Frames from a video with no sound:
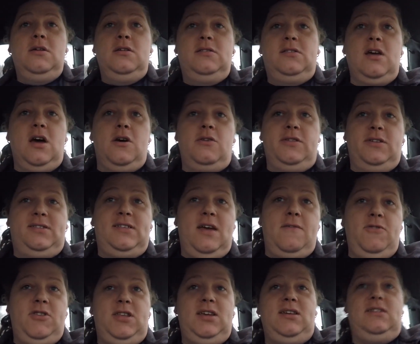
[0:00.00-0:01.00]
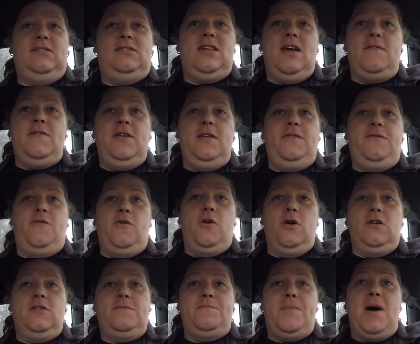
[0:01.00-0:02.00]
So the
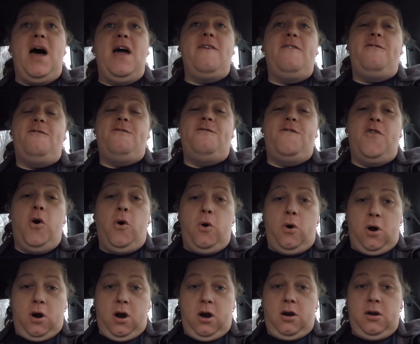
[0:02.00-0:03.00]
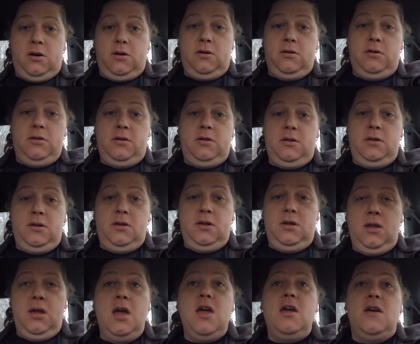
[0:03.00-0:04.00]
1774s by 4
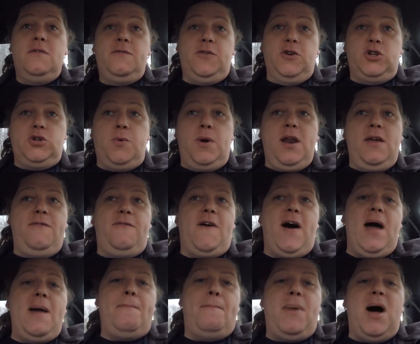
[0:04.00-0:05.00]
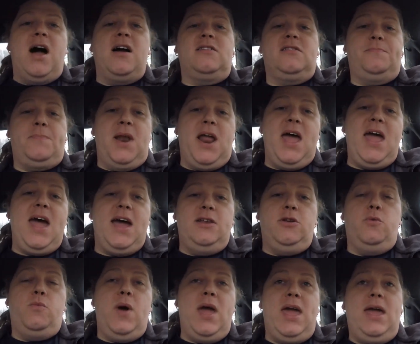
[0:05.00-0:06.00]
for 25 bucks, but I
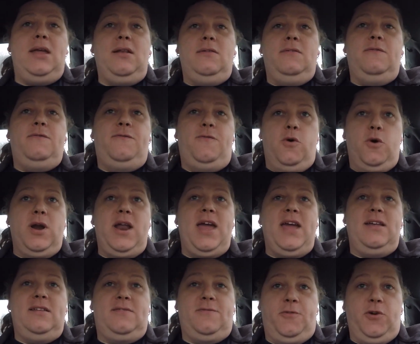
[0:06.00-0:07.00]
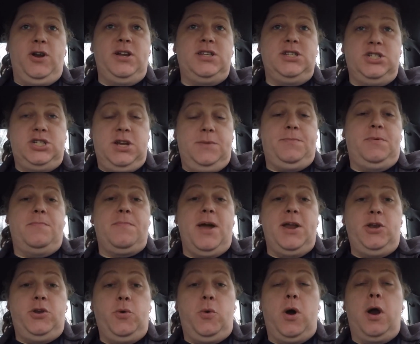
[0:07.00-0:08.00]
had to wait 4 days for it to ship to
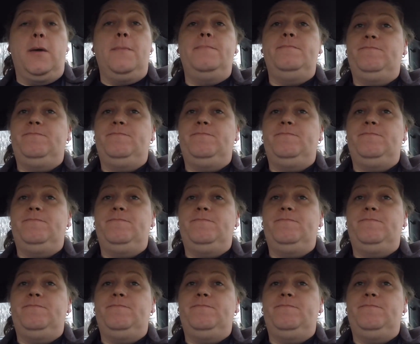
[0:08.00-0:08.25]
my door.